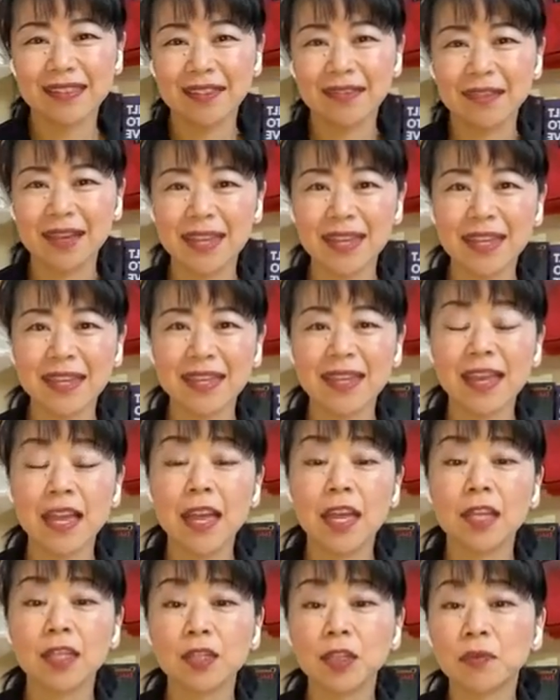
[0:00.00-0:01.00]
right?
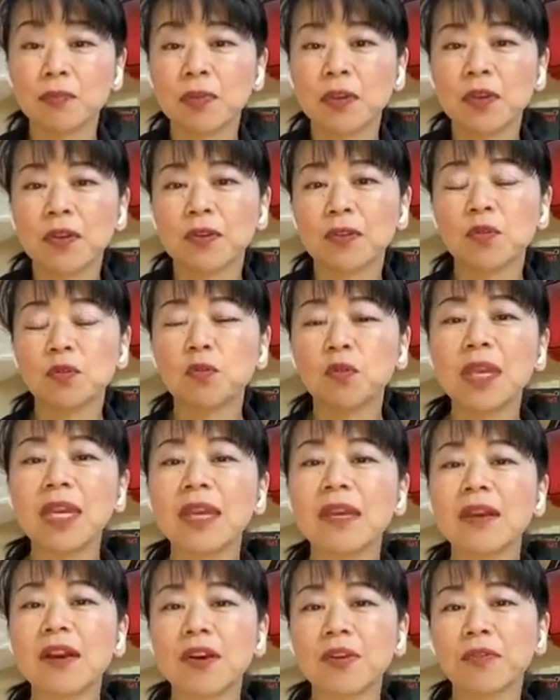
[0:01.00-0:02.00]
So because
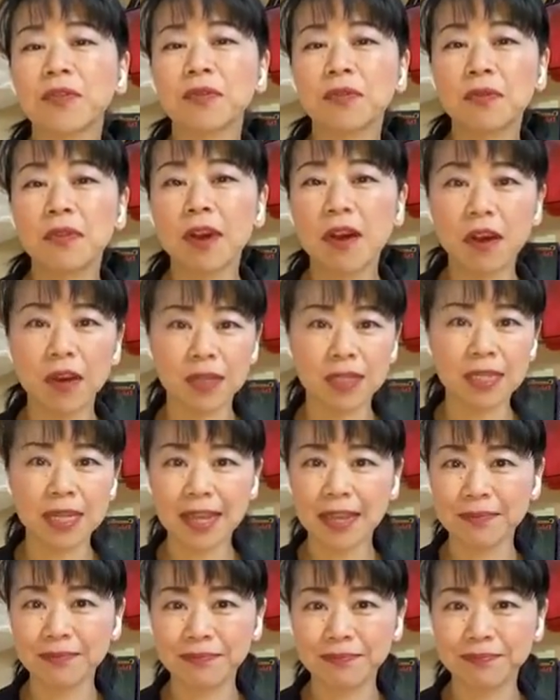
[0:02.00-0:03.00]
we gone through a hard
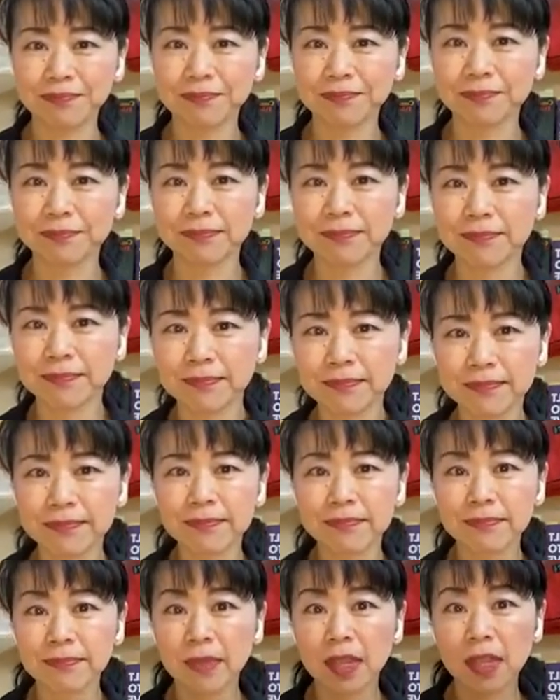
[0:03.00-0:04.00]
time,
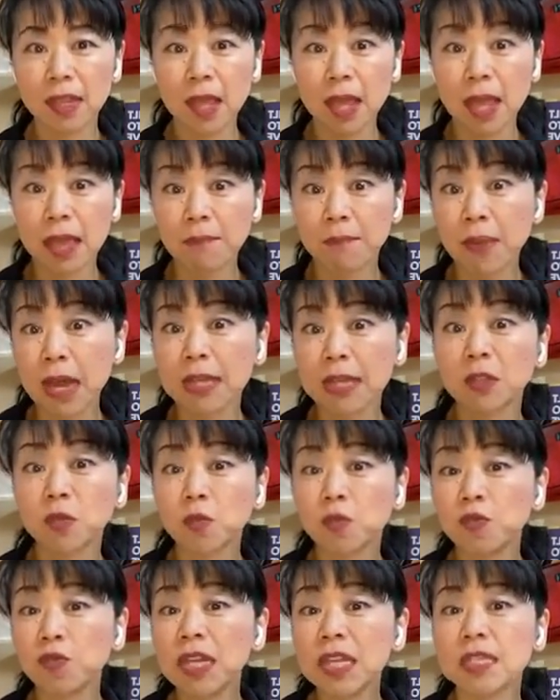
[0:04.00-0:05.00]

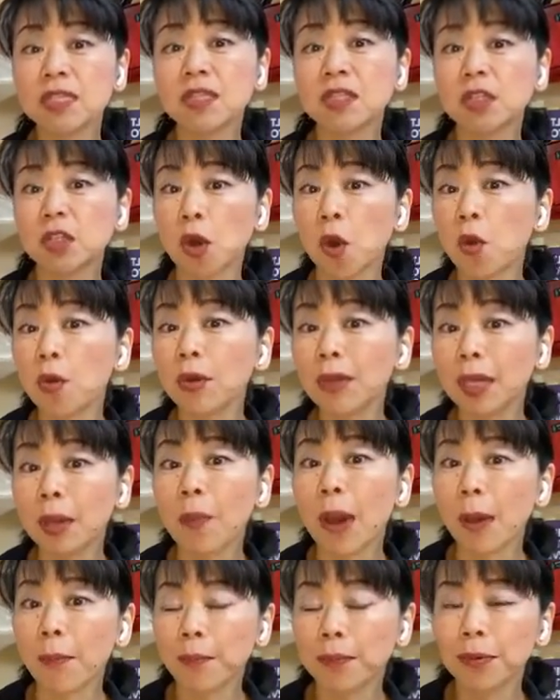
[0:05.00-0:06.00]
but we don't
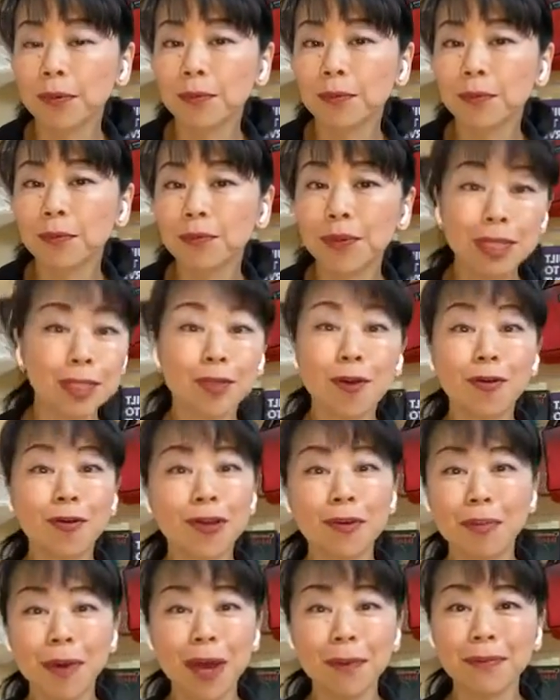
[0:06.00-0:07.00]
give up. We don't
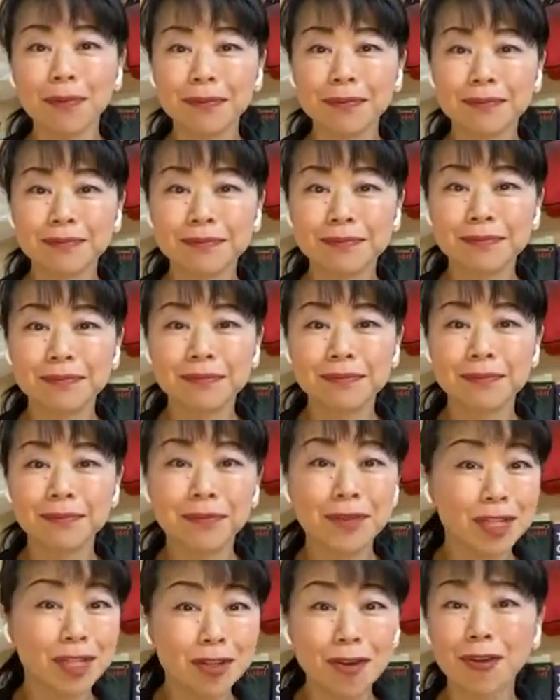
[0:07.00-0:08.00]
give
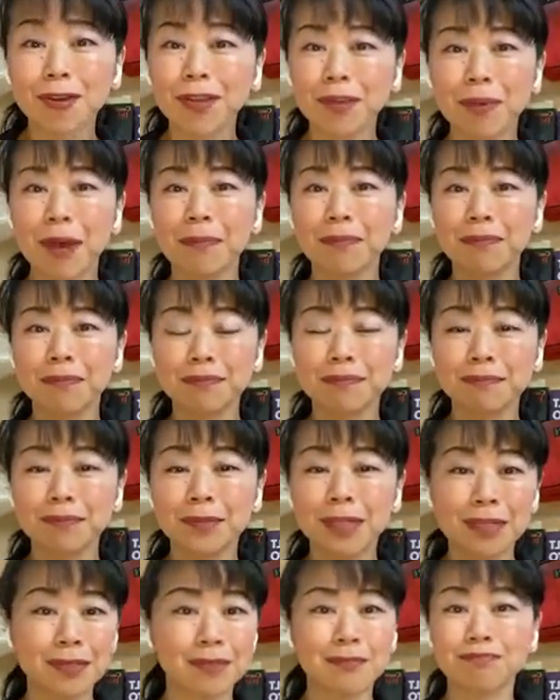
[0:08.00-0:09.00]
up.
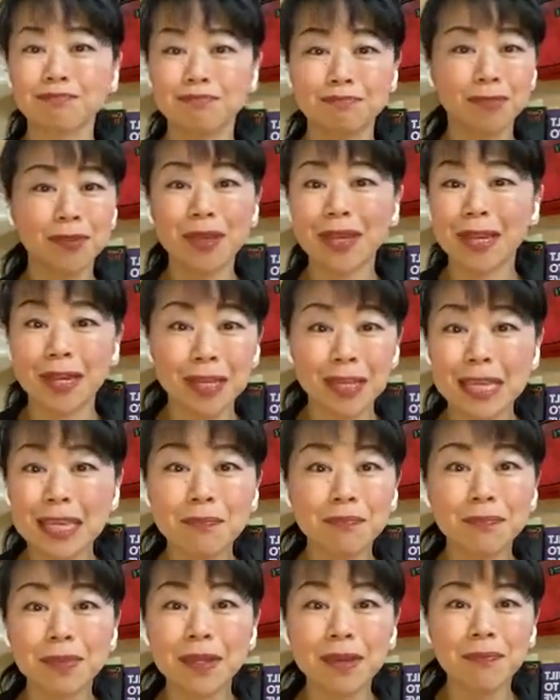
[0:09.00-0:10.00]
Just we gotta
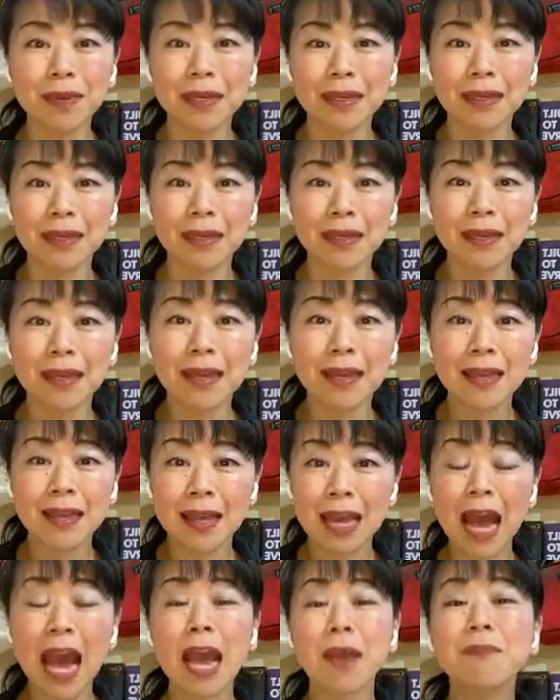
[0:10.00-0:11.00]
keep living.
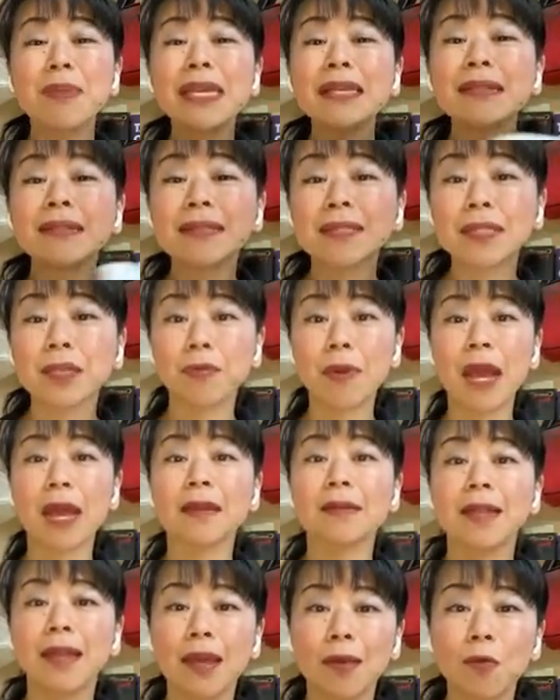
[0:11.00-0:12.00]
I've been
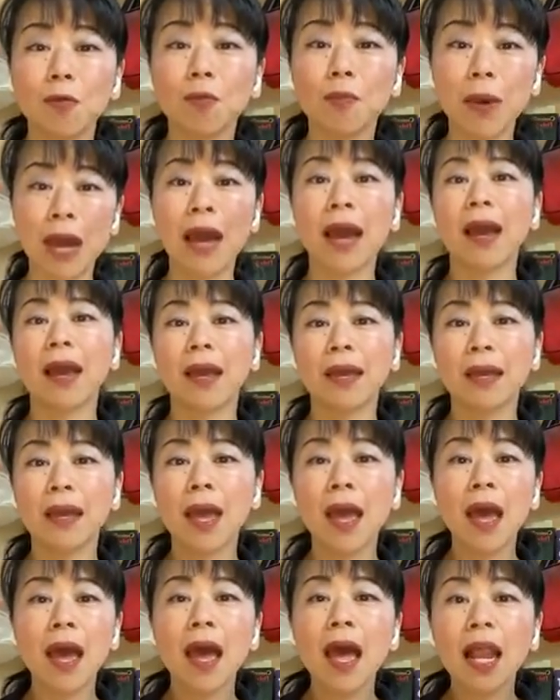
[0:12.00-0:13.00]
surrounded by
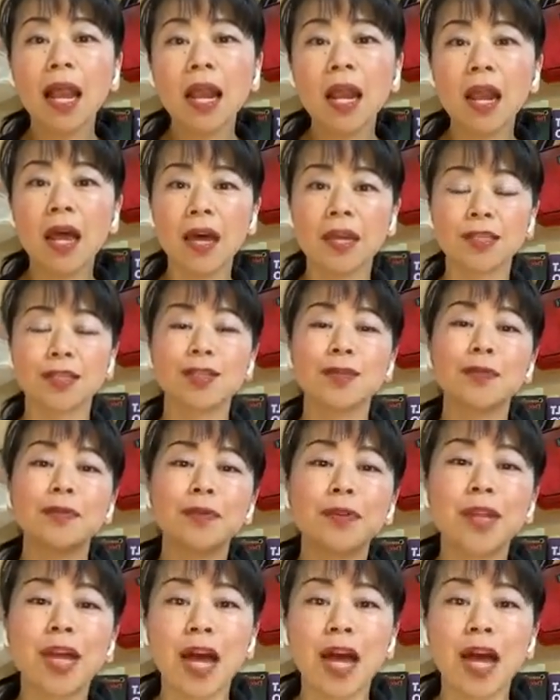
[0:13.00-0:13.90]
lots of